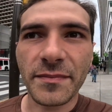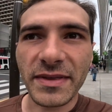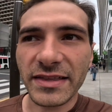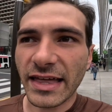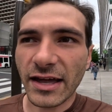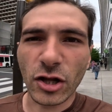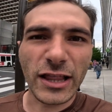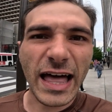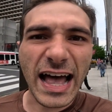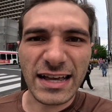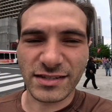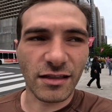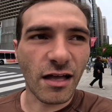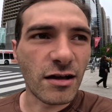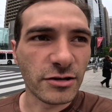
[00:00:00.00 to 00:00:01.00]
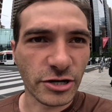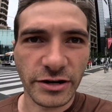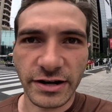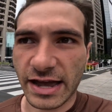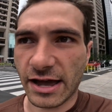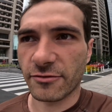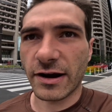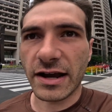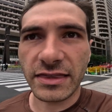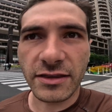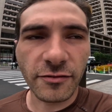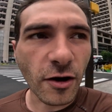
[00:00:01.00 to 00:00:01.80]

something that'll last longer now, right?